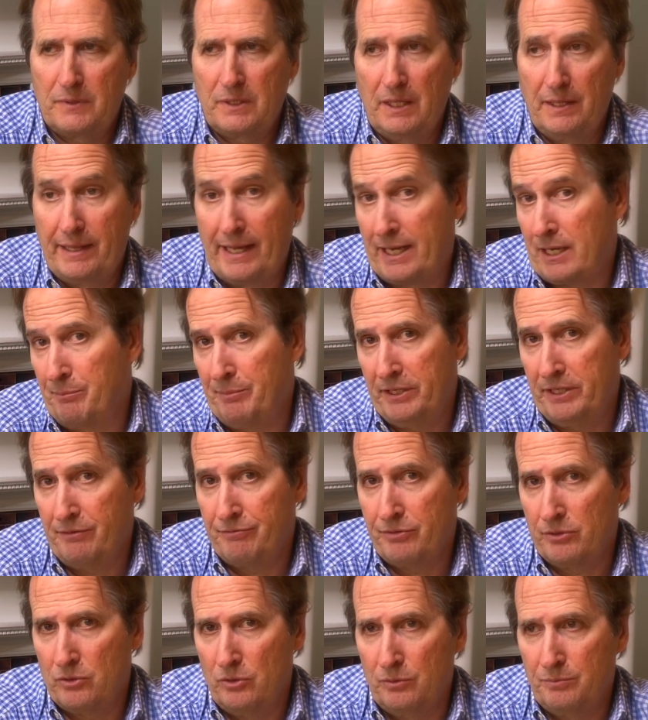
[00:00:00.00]
that can be
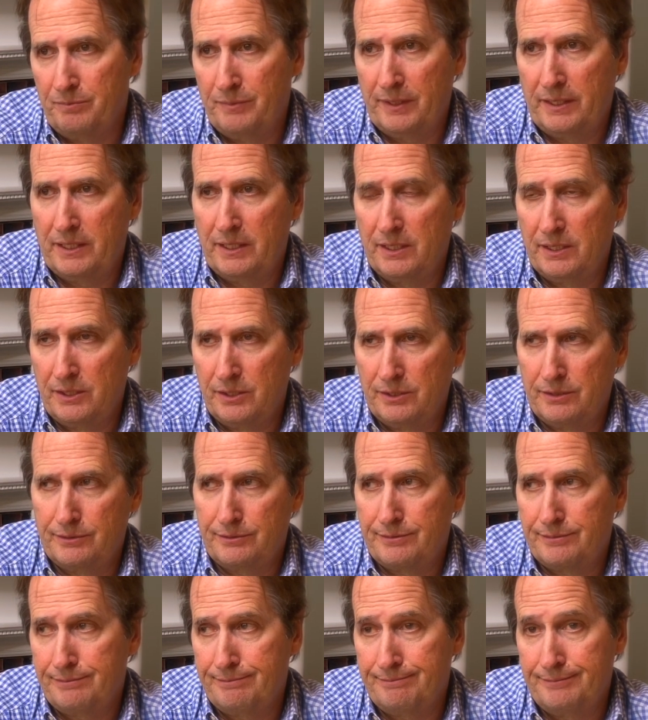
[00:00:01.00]
difficult
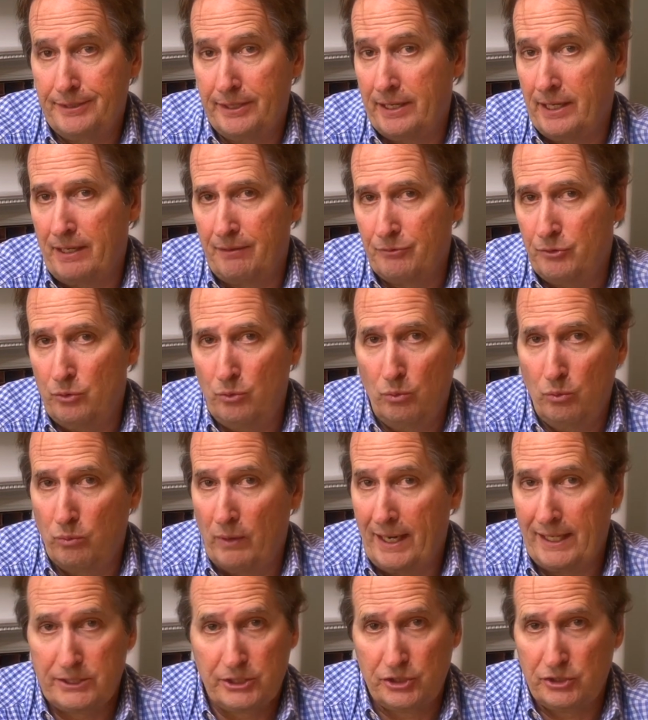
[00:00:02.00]
because you can have two
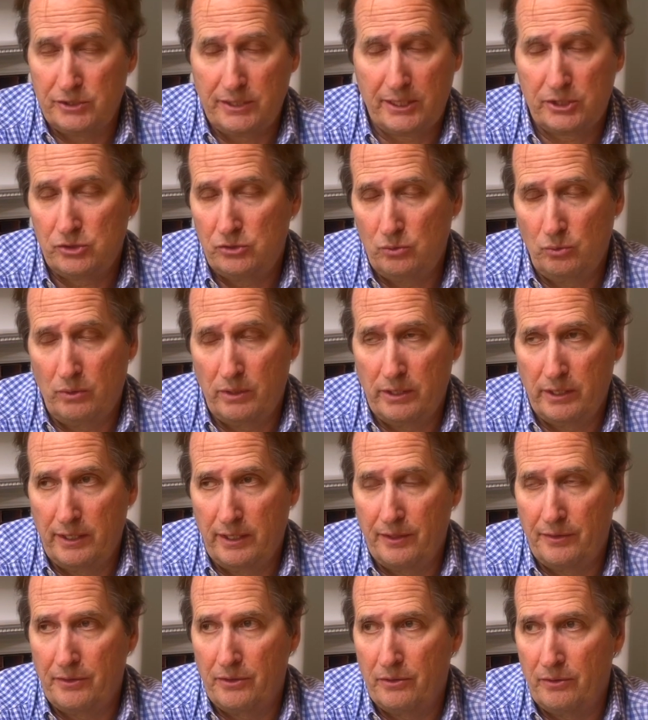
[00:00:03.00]
ranches next to one
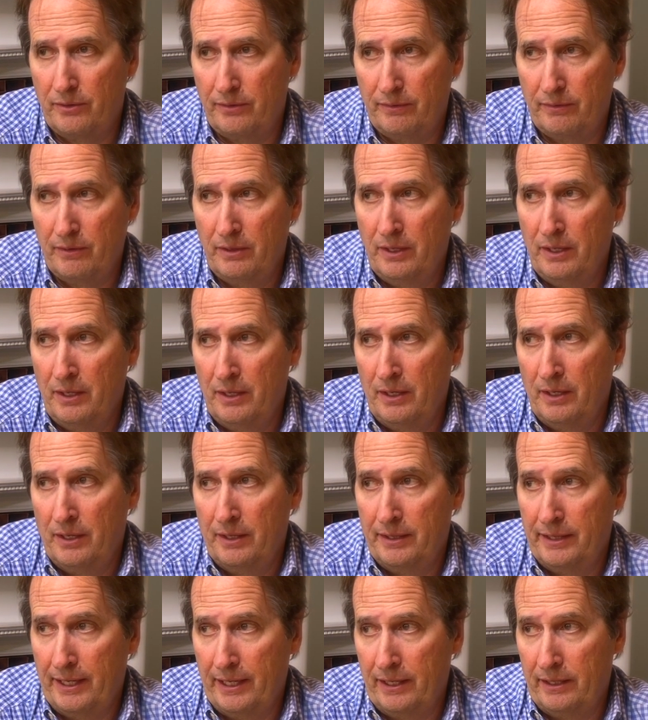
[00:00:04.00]
another,
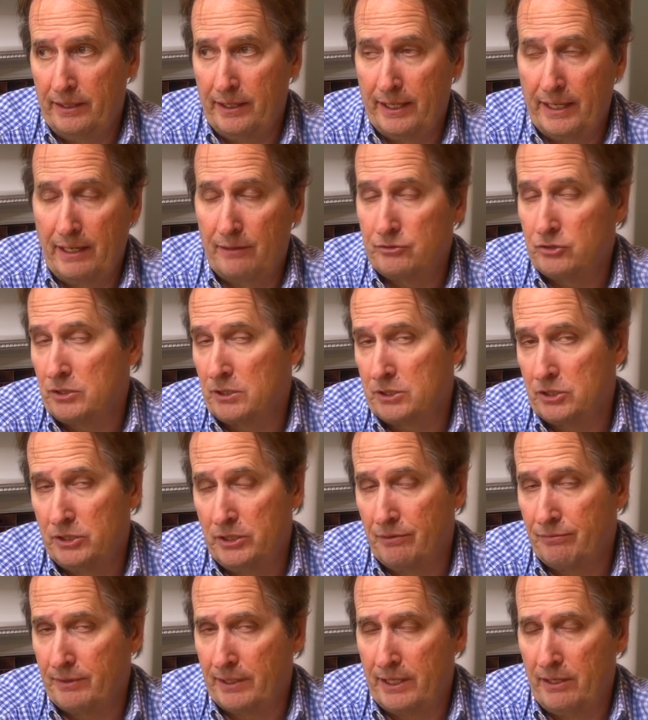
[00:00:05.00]
and they can have such
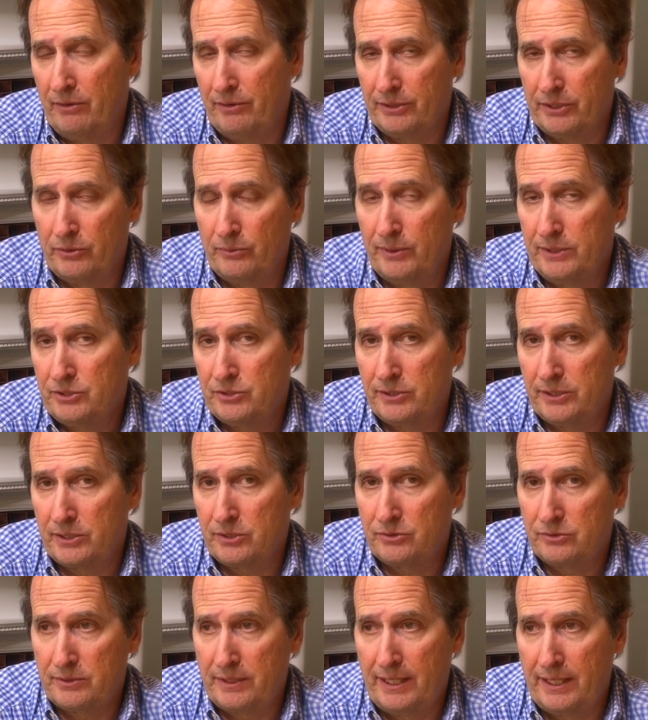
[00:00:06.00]
different
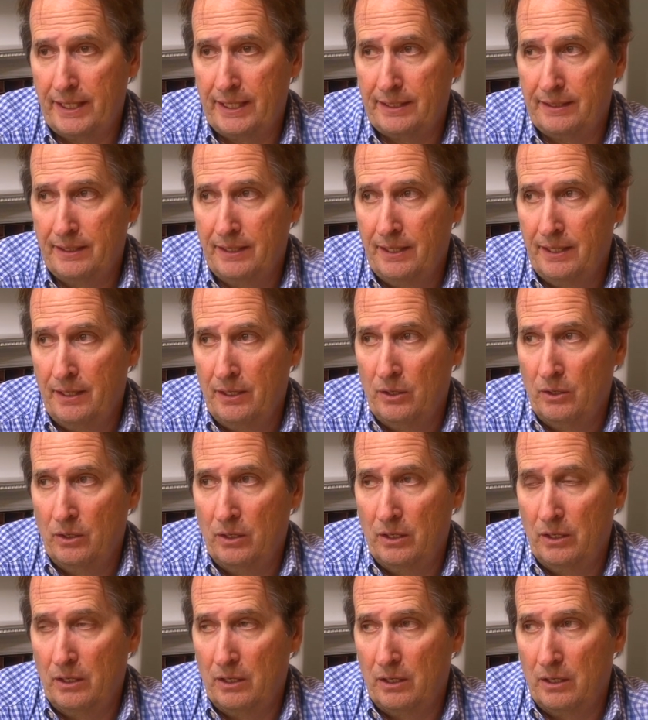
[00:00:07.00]
characteristics that
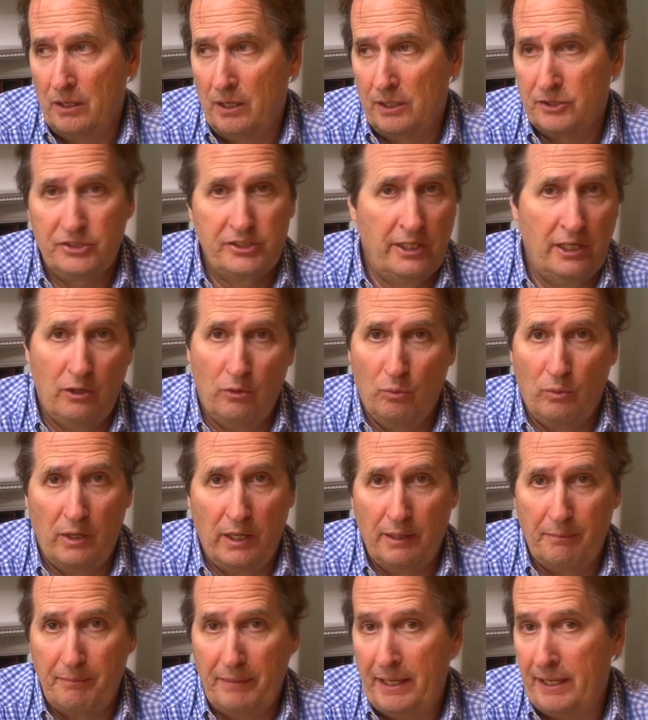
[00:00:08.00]
a sale of
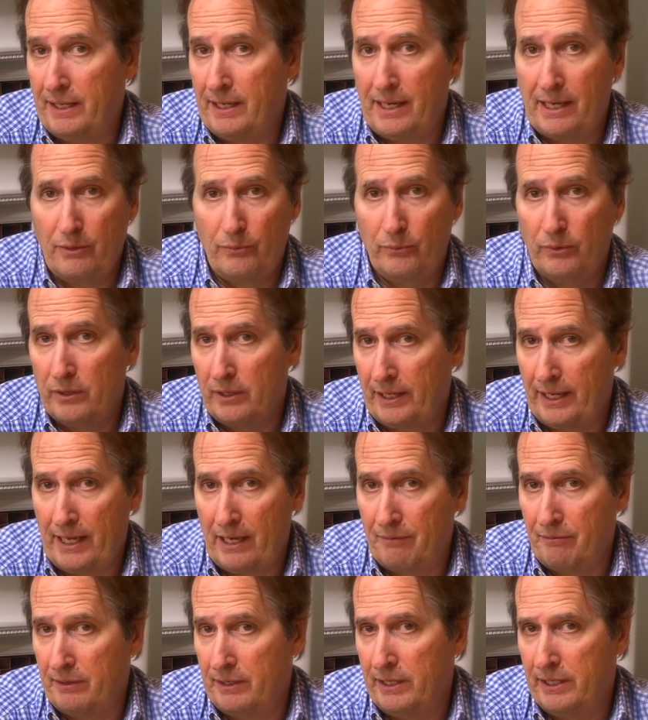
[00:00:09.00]
one may not really
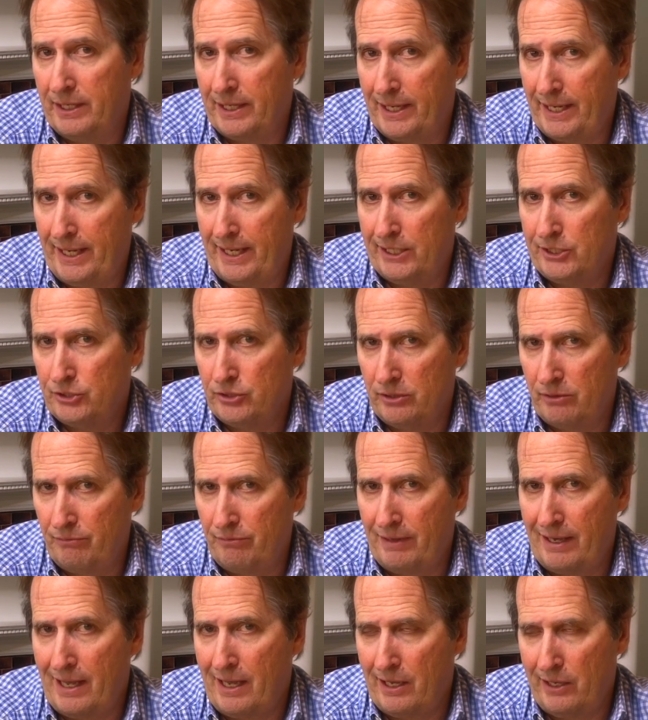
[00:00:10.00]
have an indication of
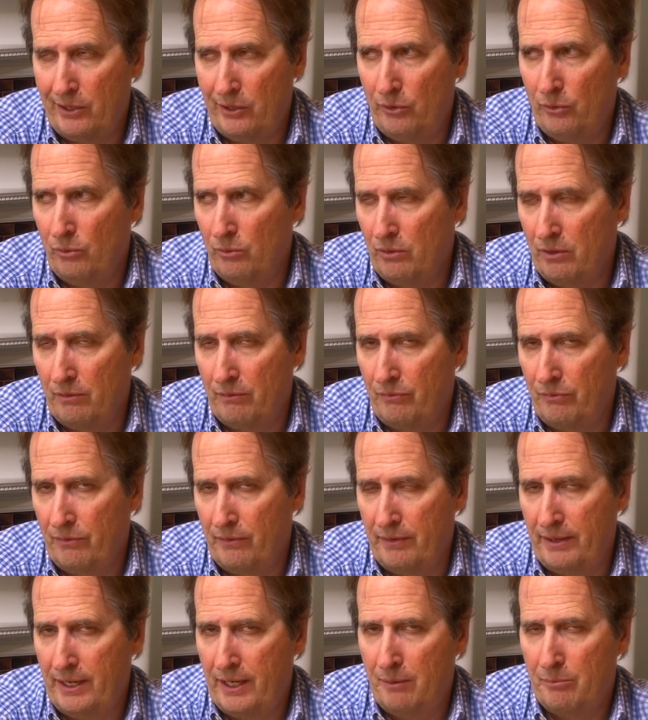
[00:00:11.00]
value of
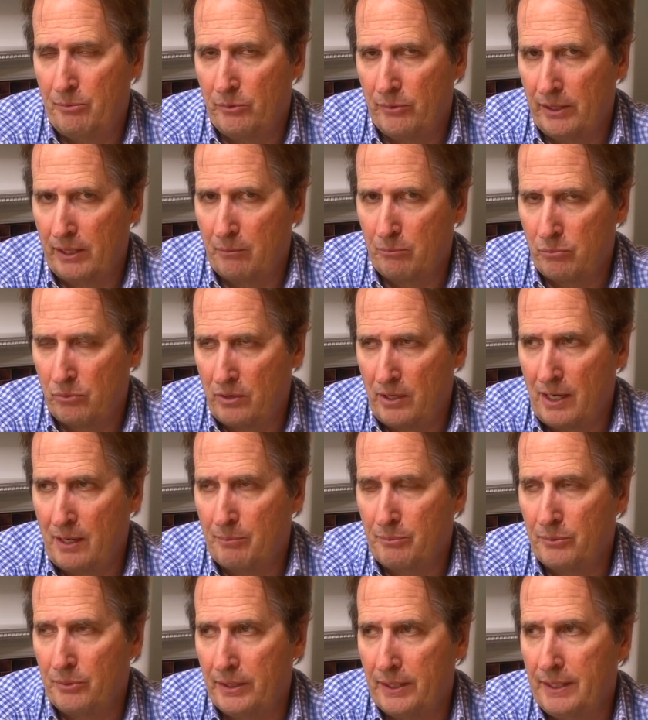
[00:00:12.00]
the neighboring
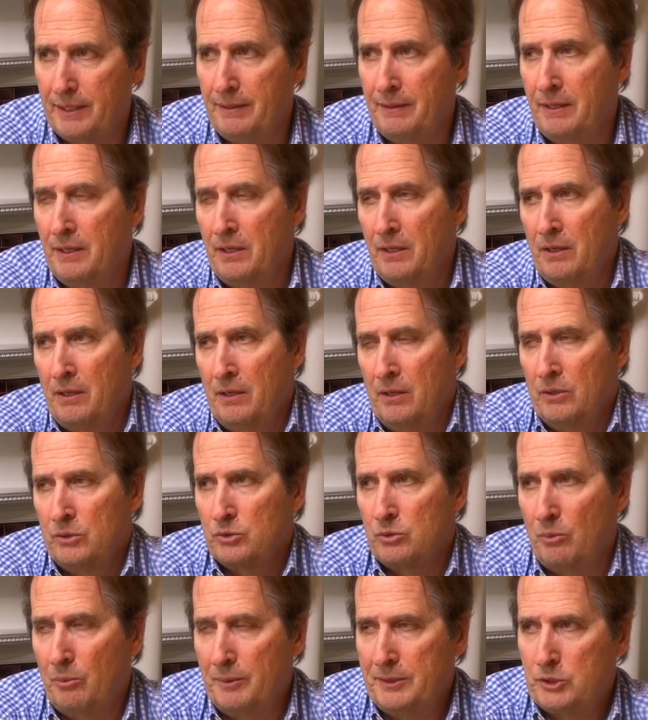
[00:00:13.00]
property. So
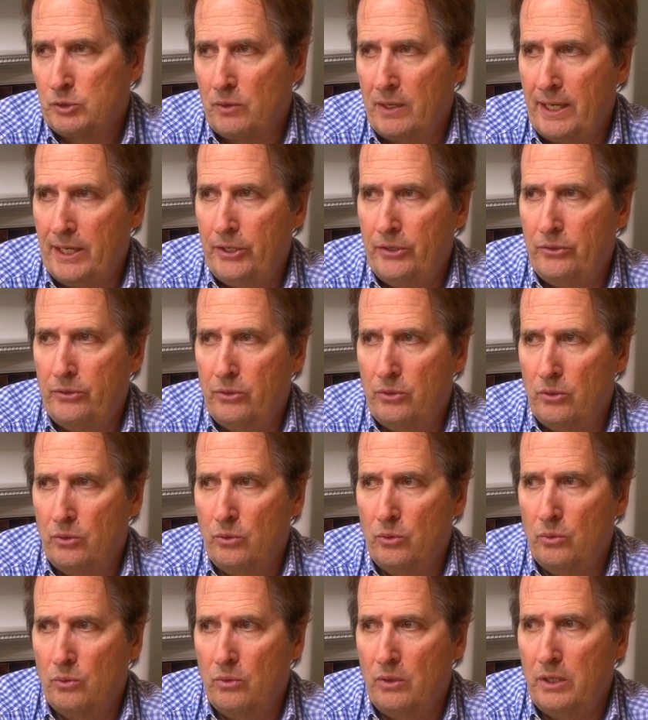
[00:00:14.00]
what we try to
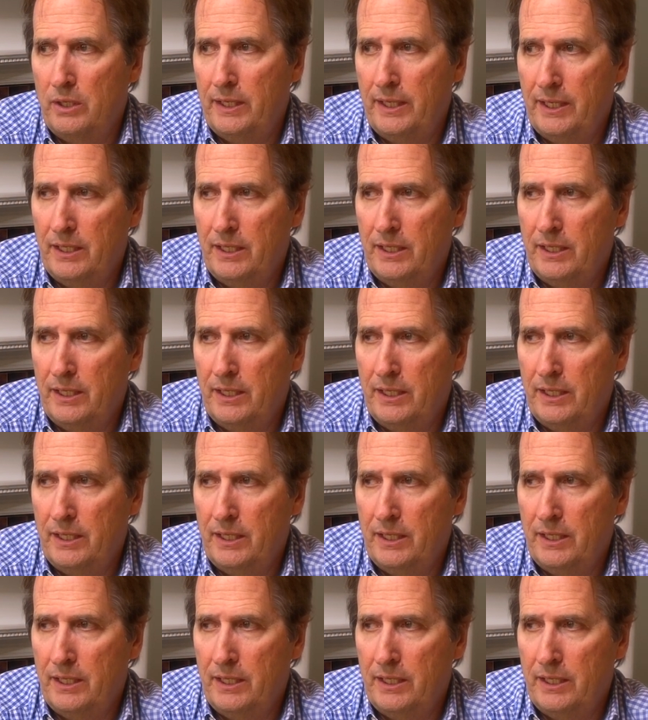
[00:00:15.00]
do,